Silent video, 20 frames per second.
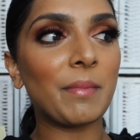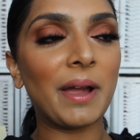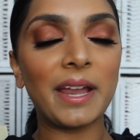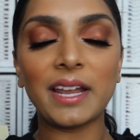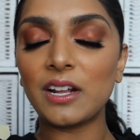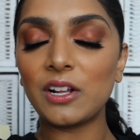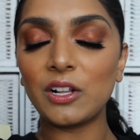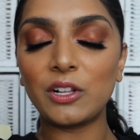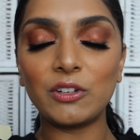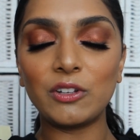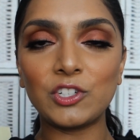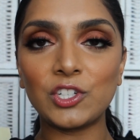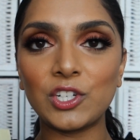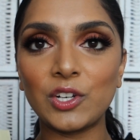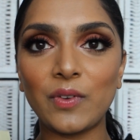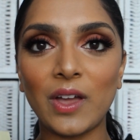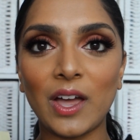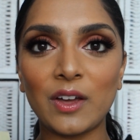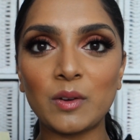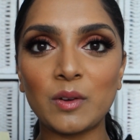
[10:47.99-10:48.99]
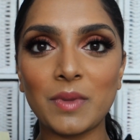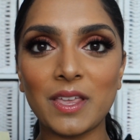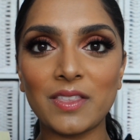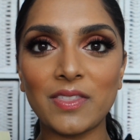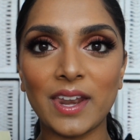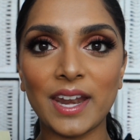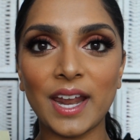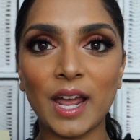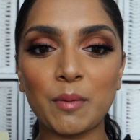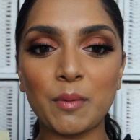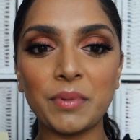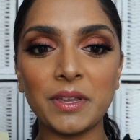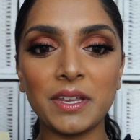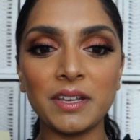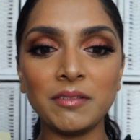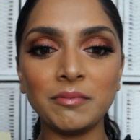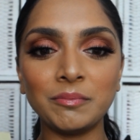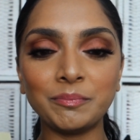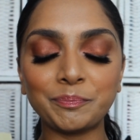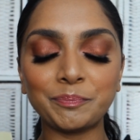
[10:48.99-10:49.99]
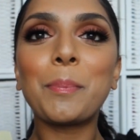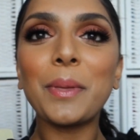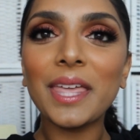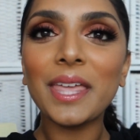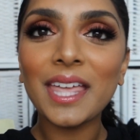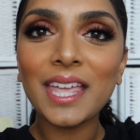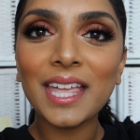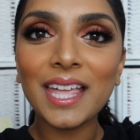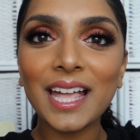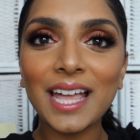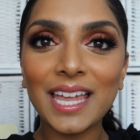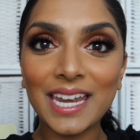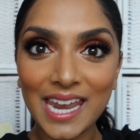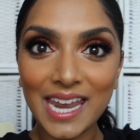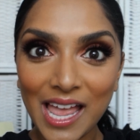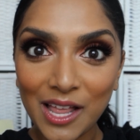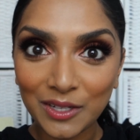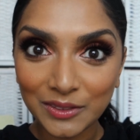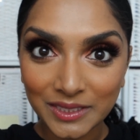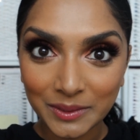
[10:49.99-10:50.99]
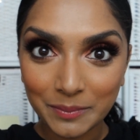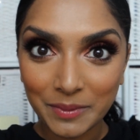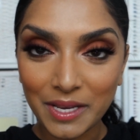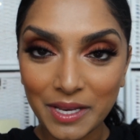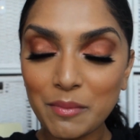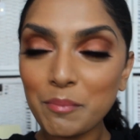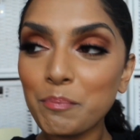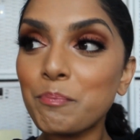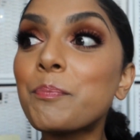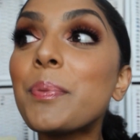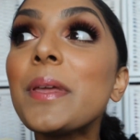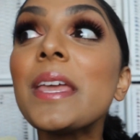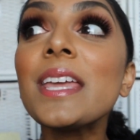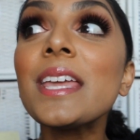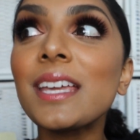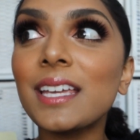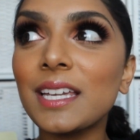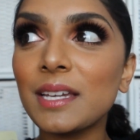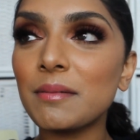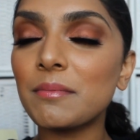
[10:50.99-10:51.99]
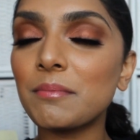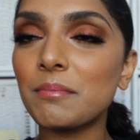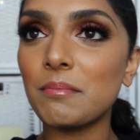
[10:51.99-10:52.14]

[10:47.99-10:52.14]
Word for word: My conclusion of how to make that happen big announcement. Big!